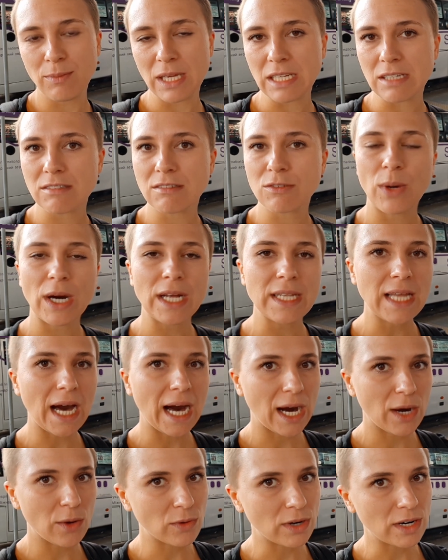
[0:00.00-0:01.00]
minutes, 1
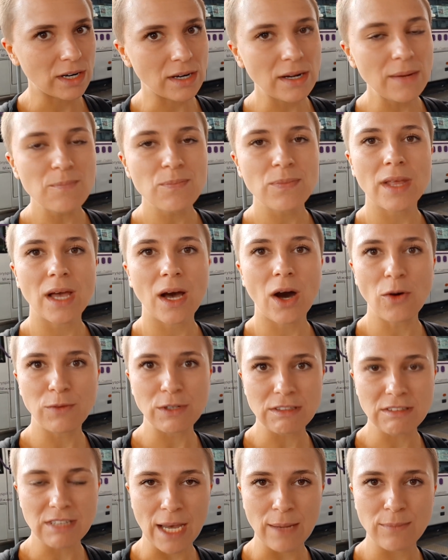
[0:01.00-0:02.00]
hour of
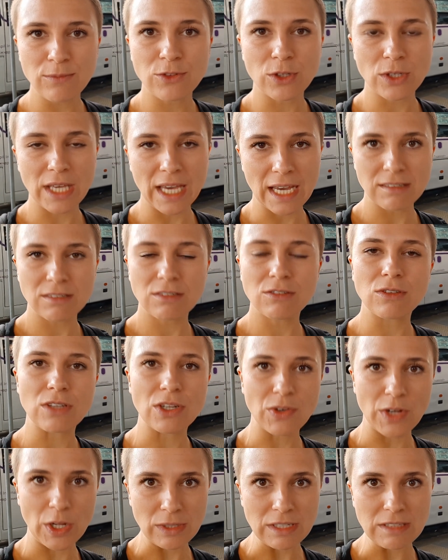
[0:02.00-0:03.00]
a time to get to
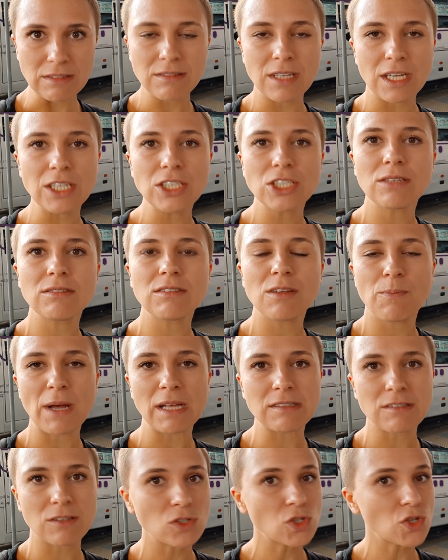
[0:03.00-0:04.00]
the railway station,
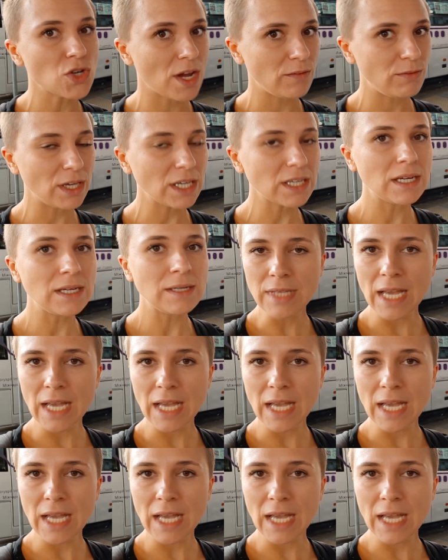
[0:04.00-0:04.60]
depends on traffic.